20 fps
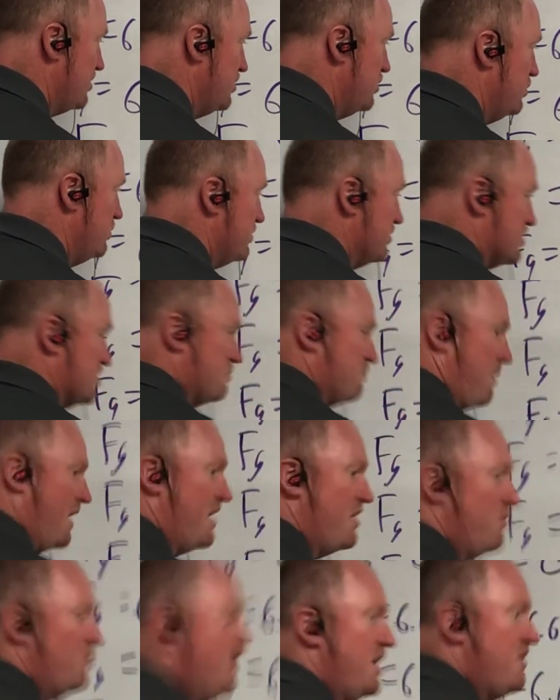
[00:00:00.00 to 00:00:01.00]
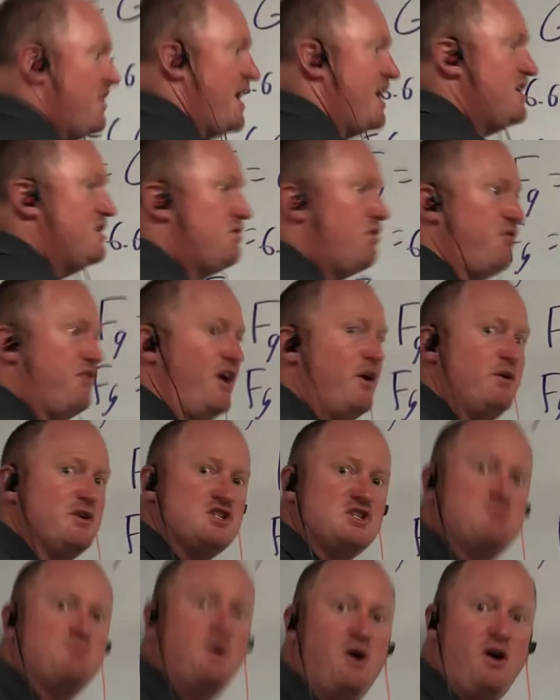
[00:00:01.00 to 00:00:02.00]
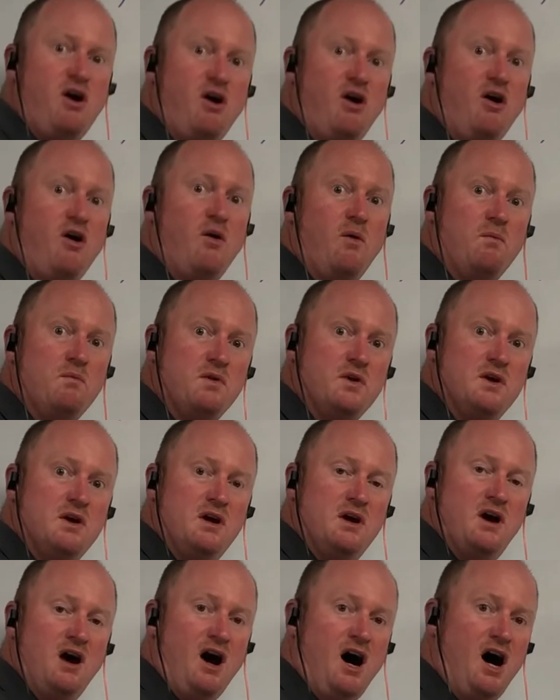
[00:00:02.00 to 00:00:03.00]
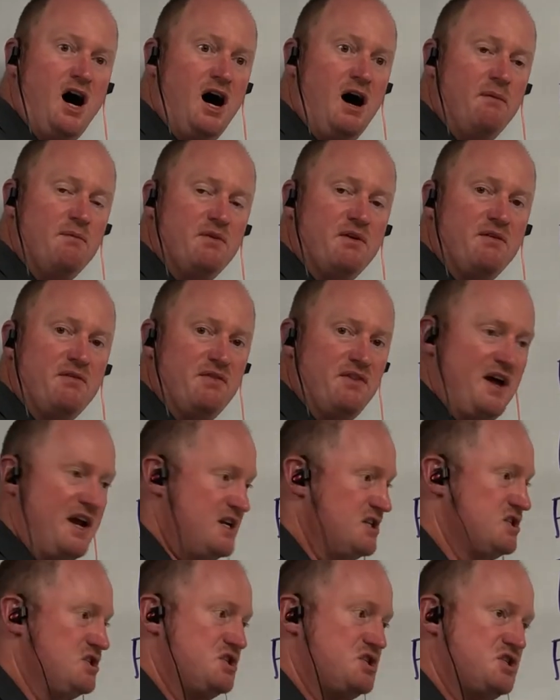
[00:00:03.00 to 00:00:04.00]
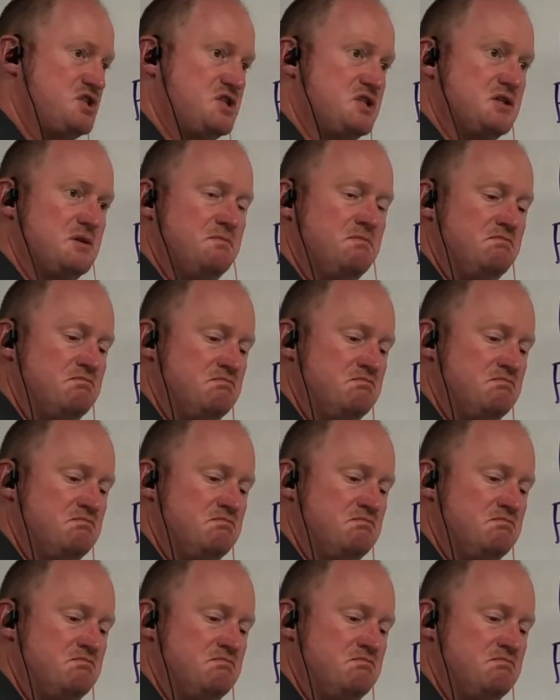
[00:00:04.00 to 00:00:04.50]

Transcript: newtons. By the way, that is very small. That is